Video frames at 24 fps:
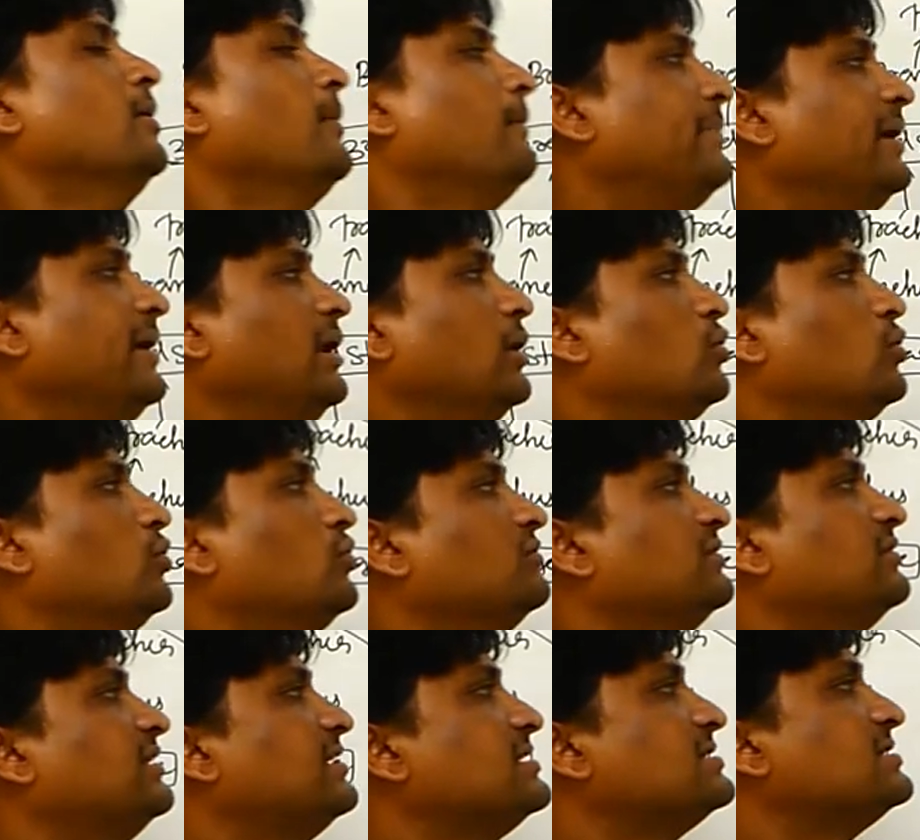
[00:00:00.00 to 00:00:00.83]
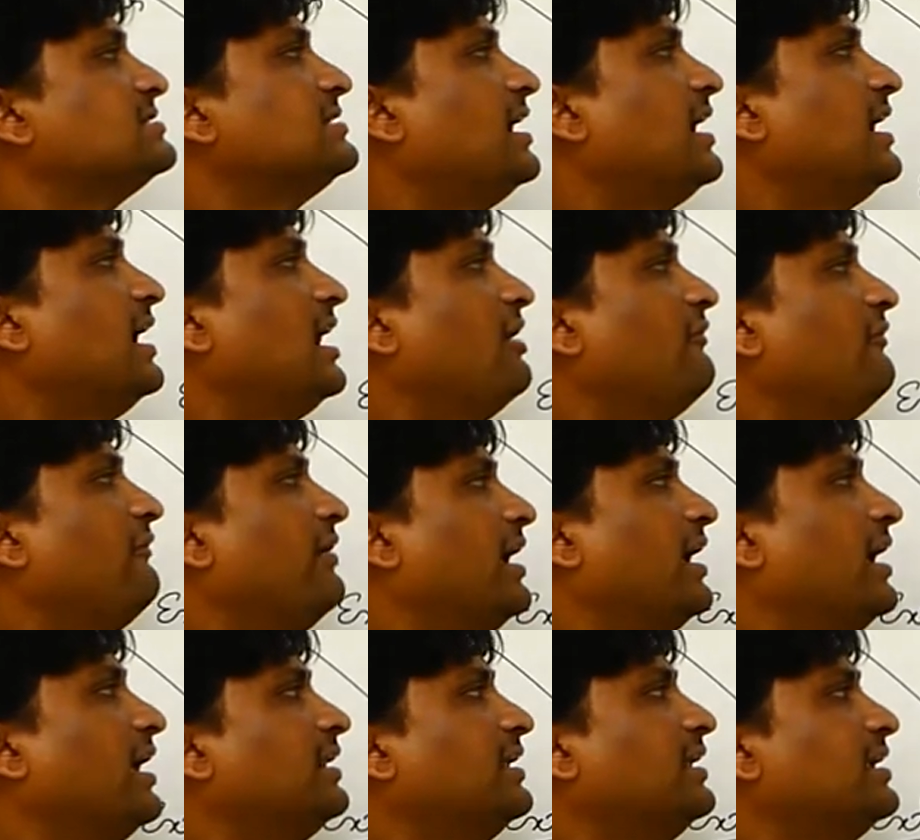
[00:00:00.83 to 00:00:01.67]
Below there is a have
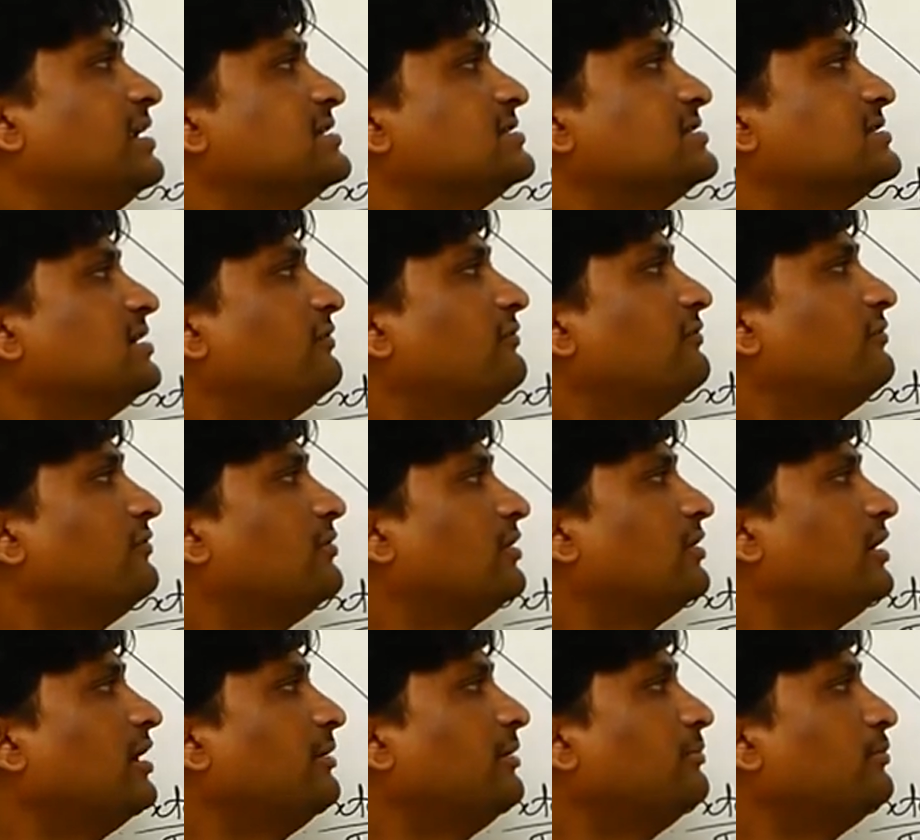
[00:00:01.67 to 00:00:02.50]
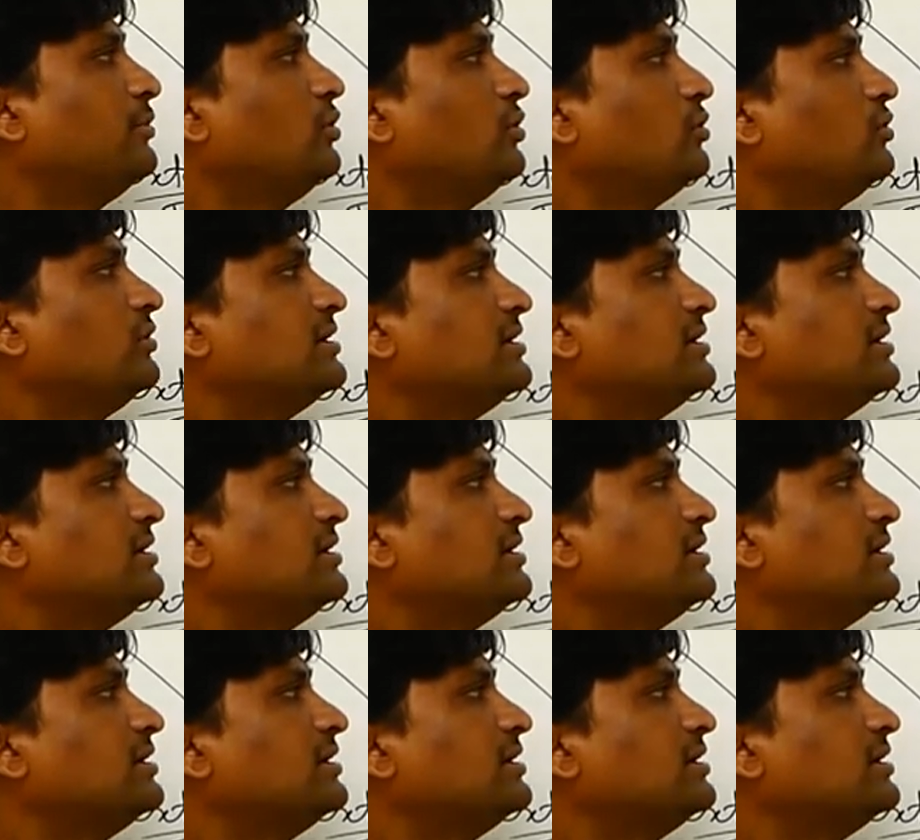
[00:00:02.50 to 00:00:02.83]
a that is of embryo.